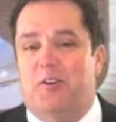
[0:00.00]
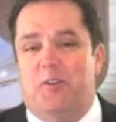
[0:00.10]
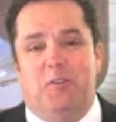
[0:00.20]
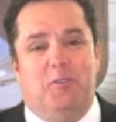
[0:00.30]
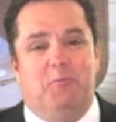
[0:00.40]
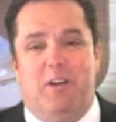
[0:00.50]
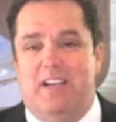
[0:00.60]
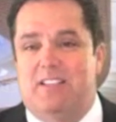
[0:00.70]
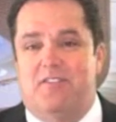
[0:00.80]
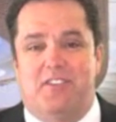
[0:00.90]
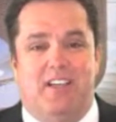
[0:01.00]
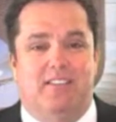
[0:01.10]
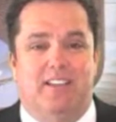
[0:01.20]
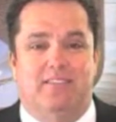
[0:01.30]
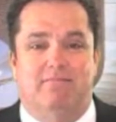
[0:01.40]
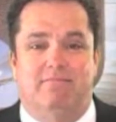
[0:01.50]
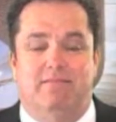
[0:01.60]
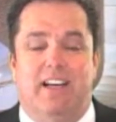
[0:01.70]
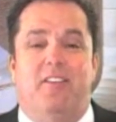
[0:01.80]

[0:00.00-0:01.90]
old ways of selling. Now,